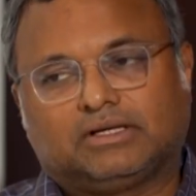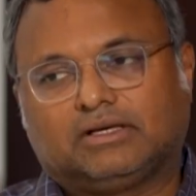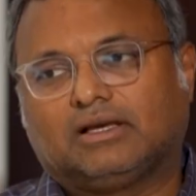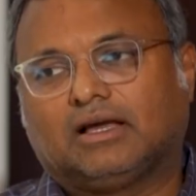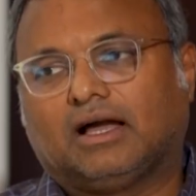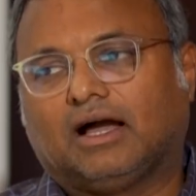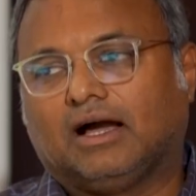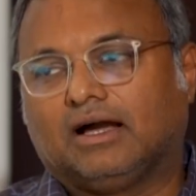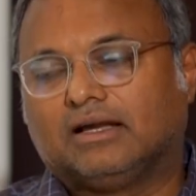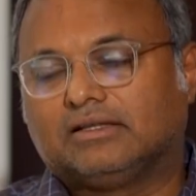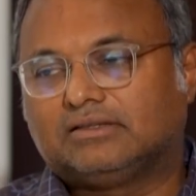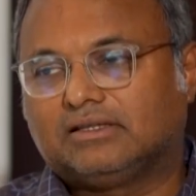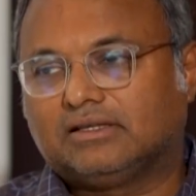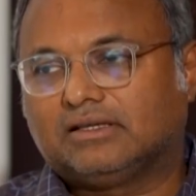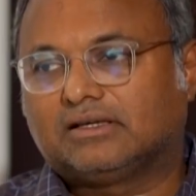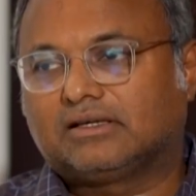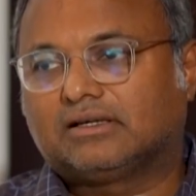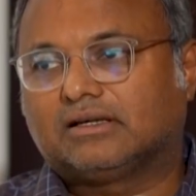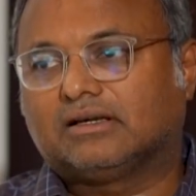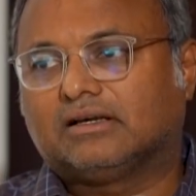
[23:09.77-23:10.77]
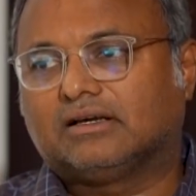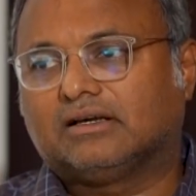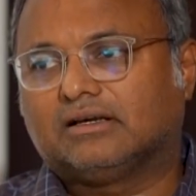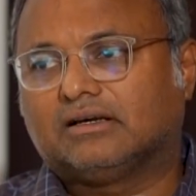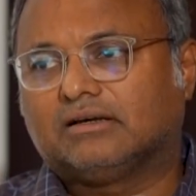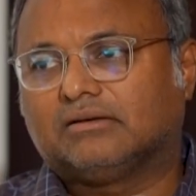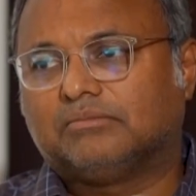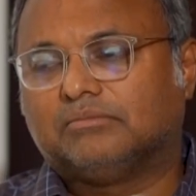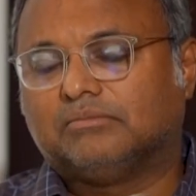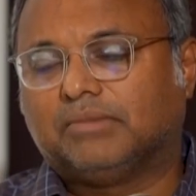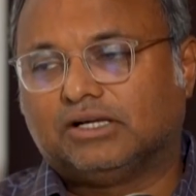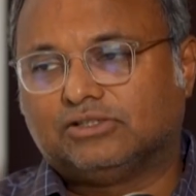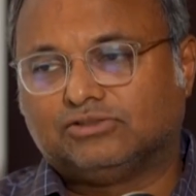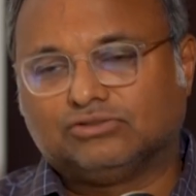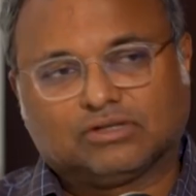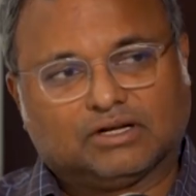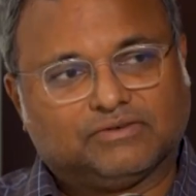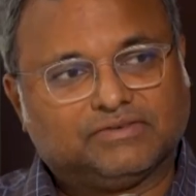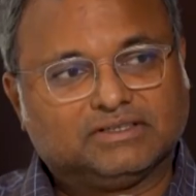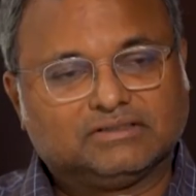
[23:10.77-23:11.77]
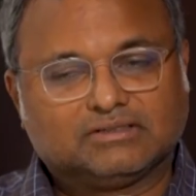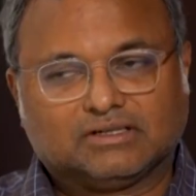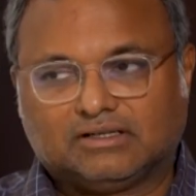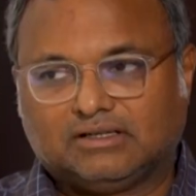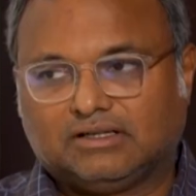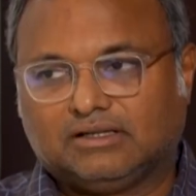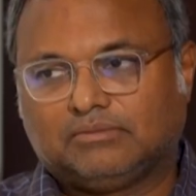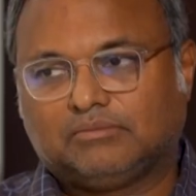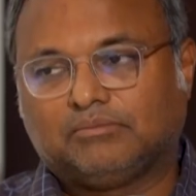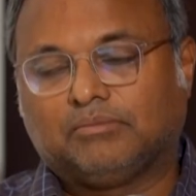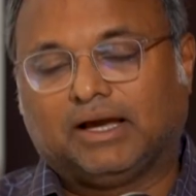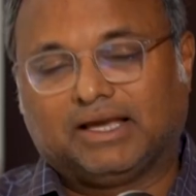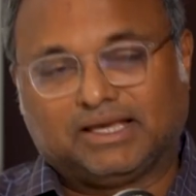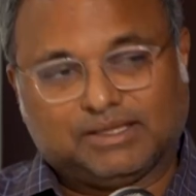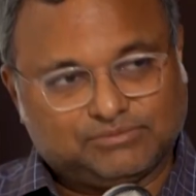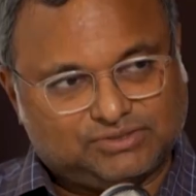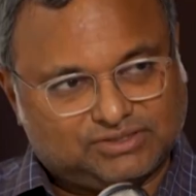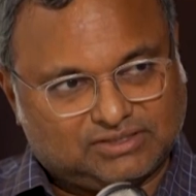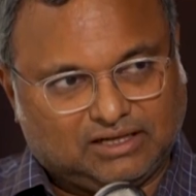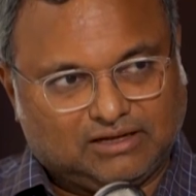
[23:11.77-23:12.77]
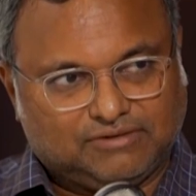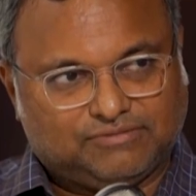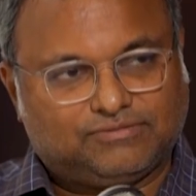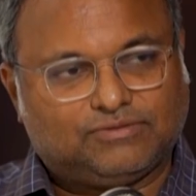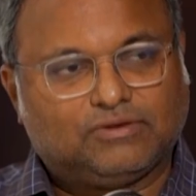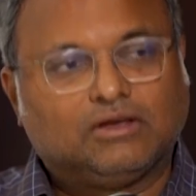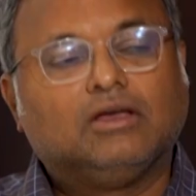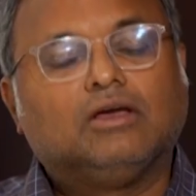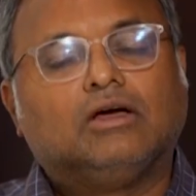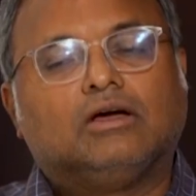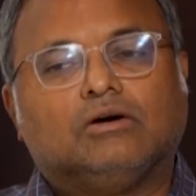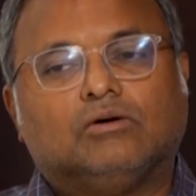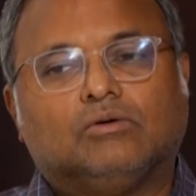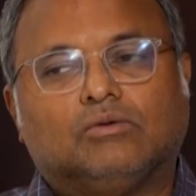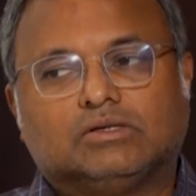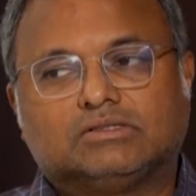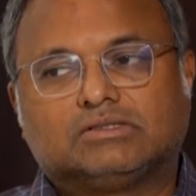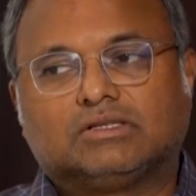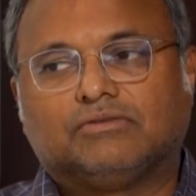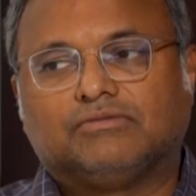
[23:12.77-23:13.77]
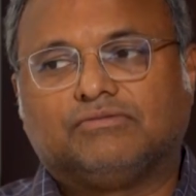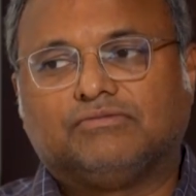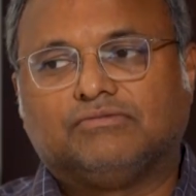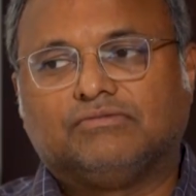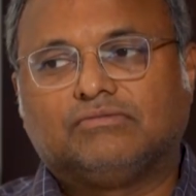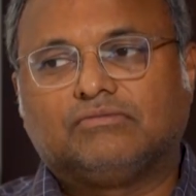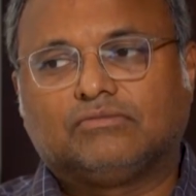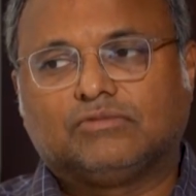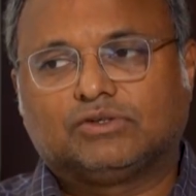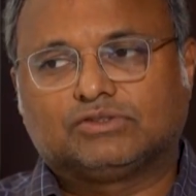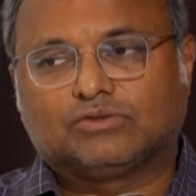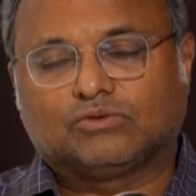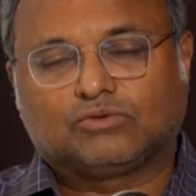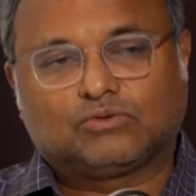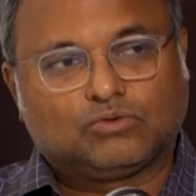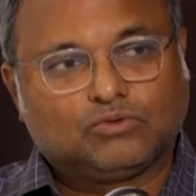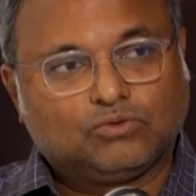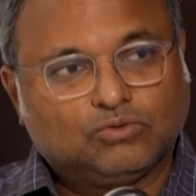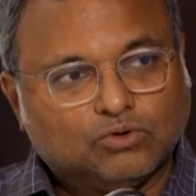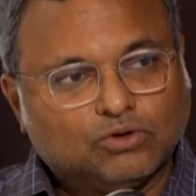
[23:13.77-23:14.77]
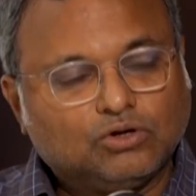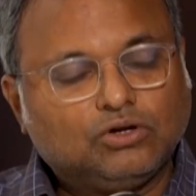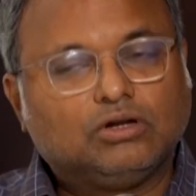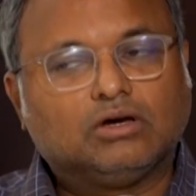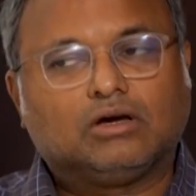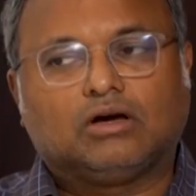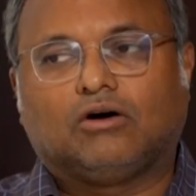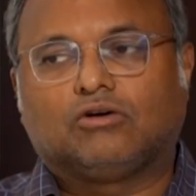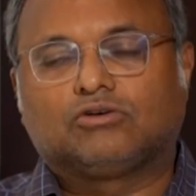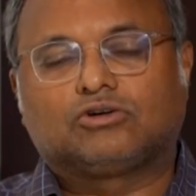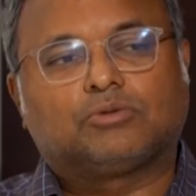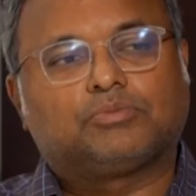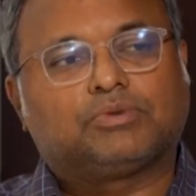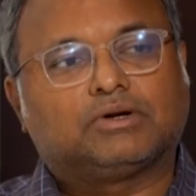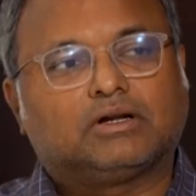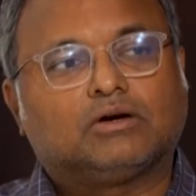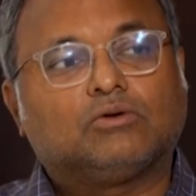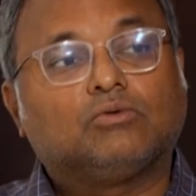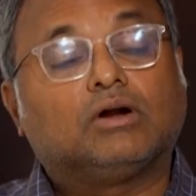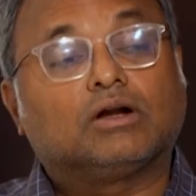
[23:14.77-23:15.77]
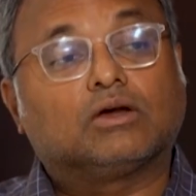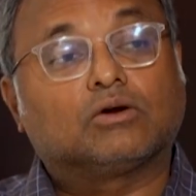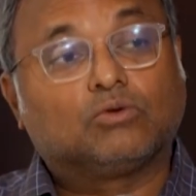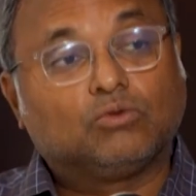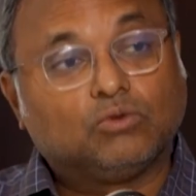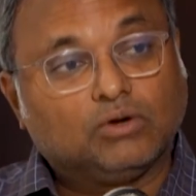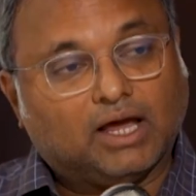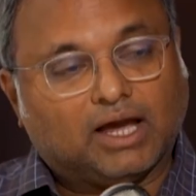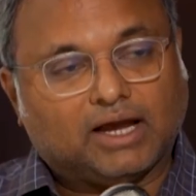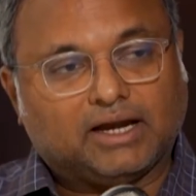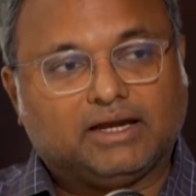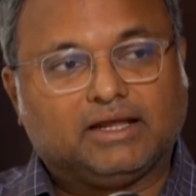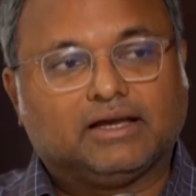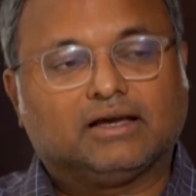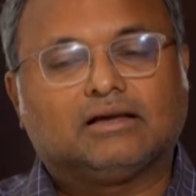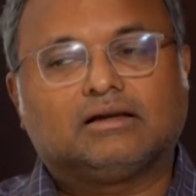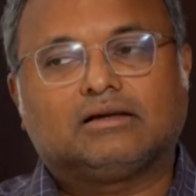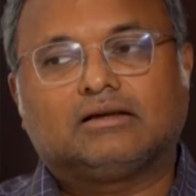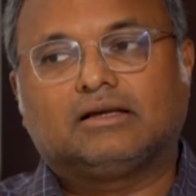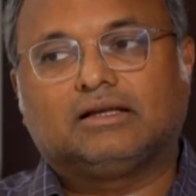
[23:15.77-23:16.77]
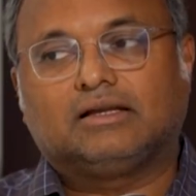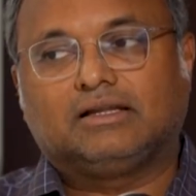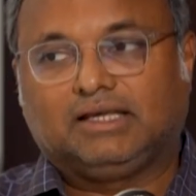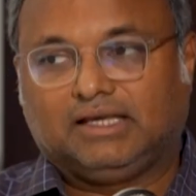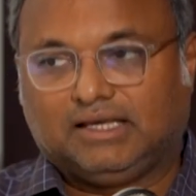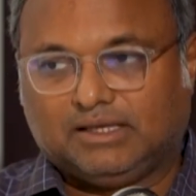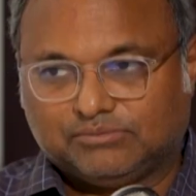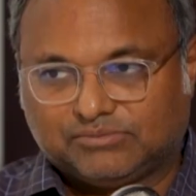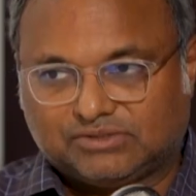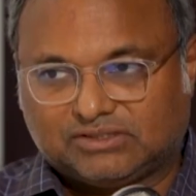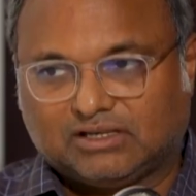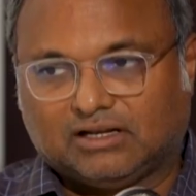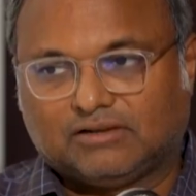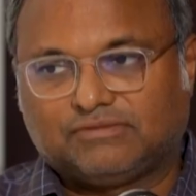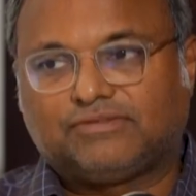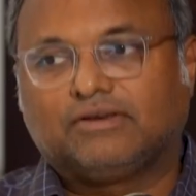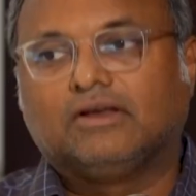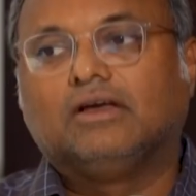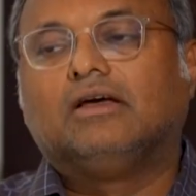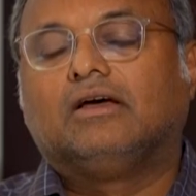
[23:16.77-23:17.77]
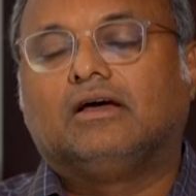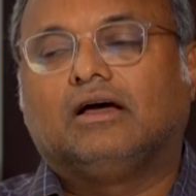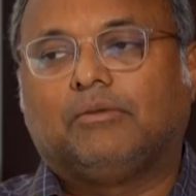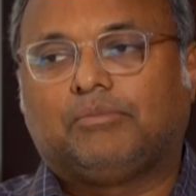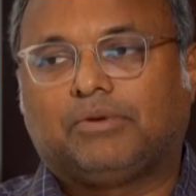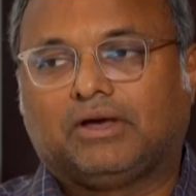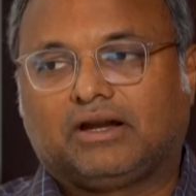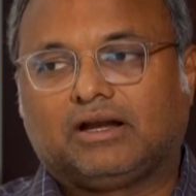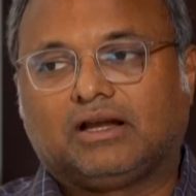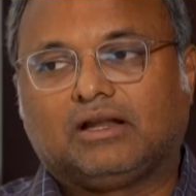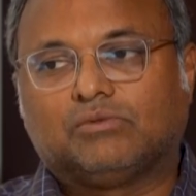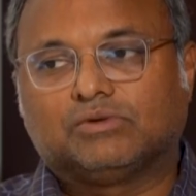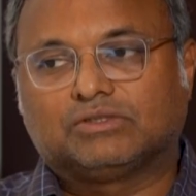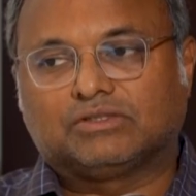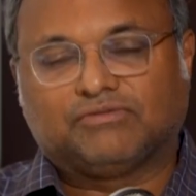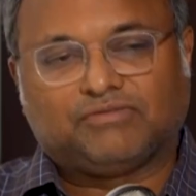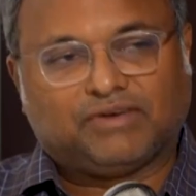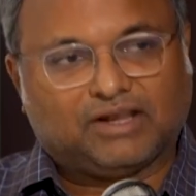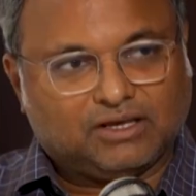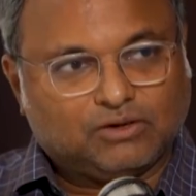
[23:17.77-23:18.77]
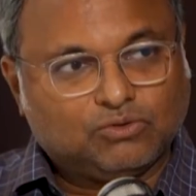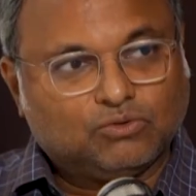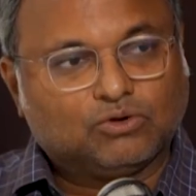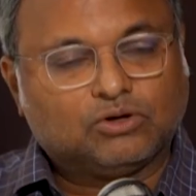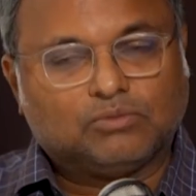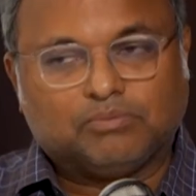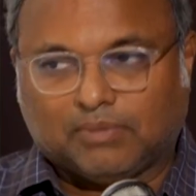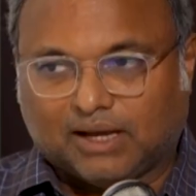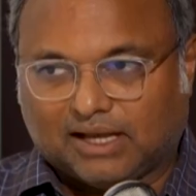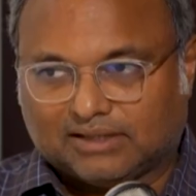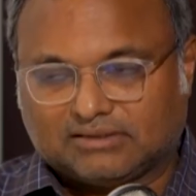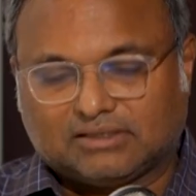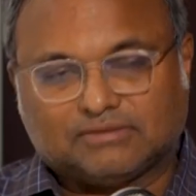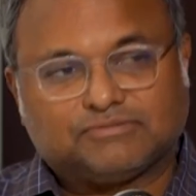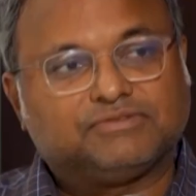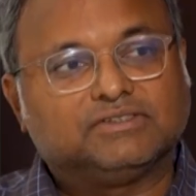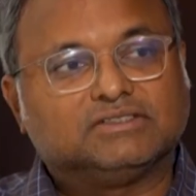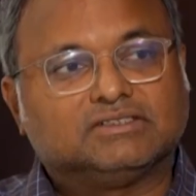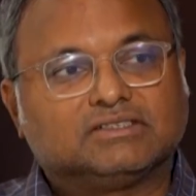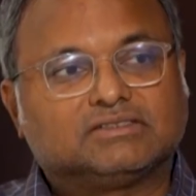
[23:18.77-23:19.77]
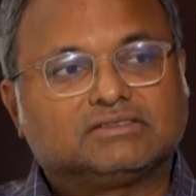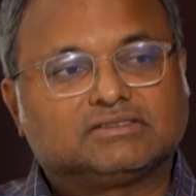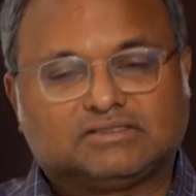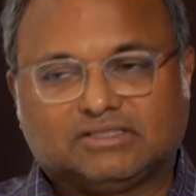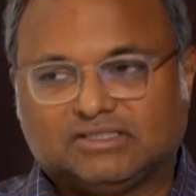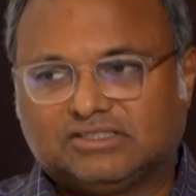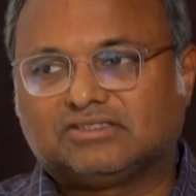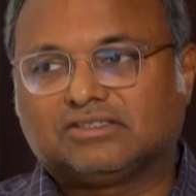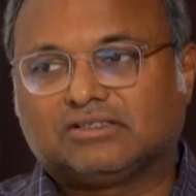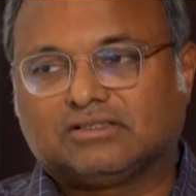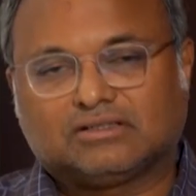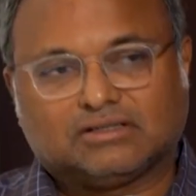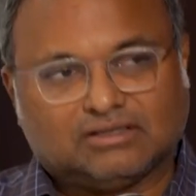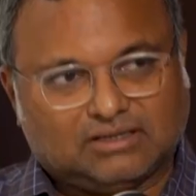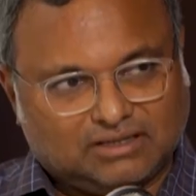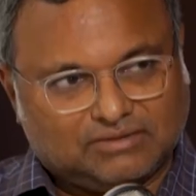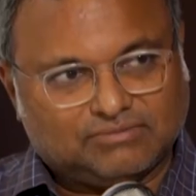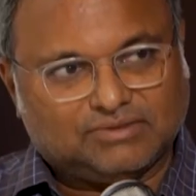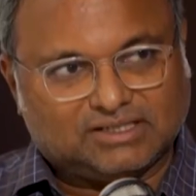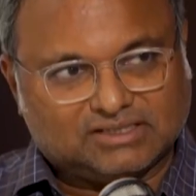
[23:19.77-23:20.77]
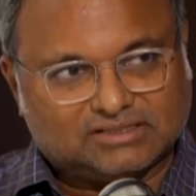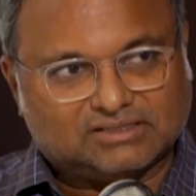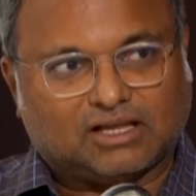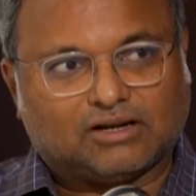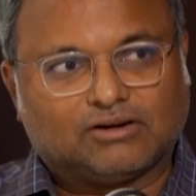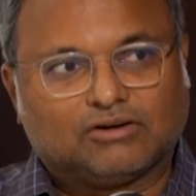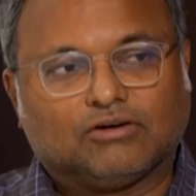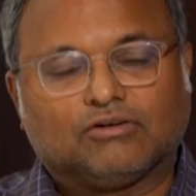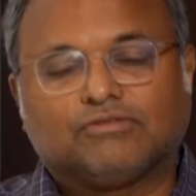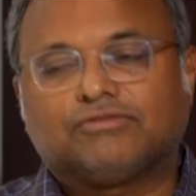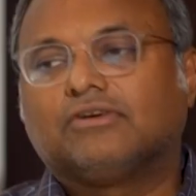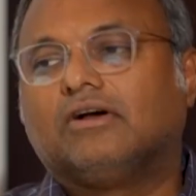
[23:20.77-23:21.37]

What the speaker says: I think Byju Ravindran by himself was a good entrepreneur who had a good idea, and he himself apparently was a very good math and physics teacher when he started off.